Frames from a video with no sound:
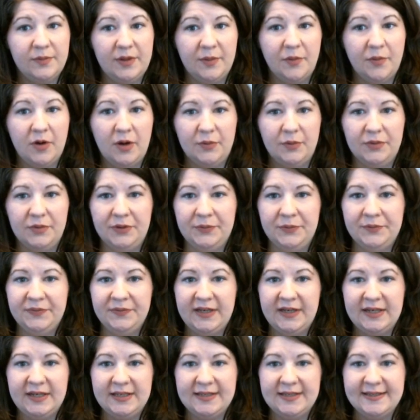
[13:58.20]
a problem.
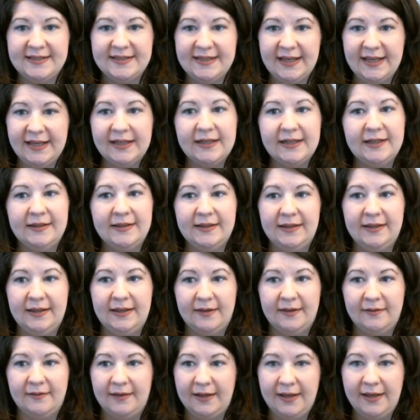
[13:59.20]
They didn't say
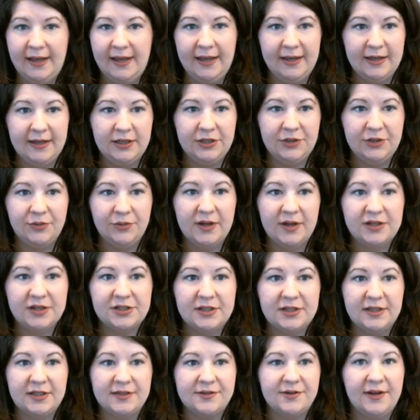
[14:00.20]
anything like, hey, can you rush
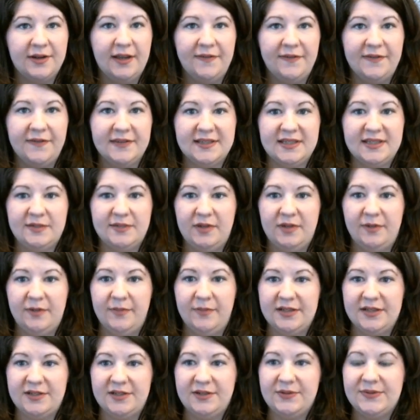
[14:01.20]
this or get this to me
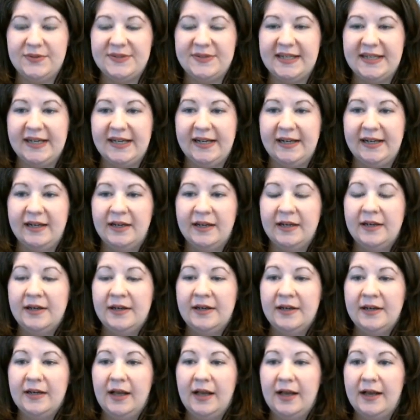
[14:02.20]
by Tuesday?
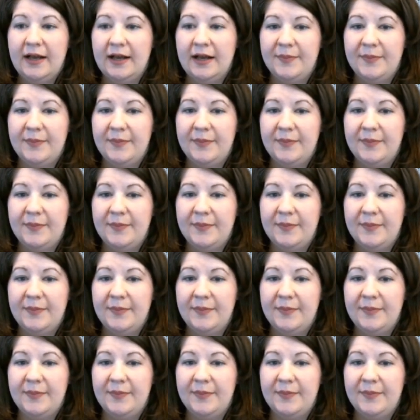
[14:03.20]
Uh,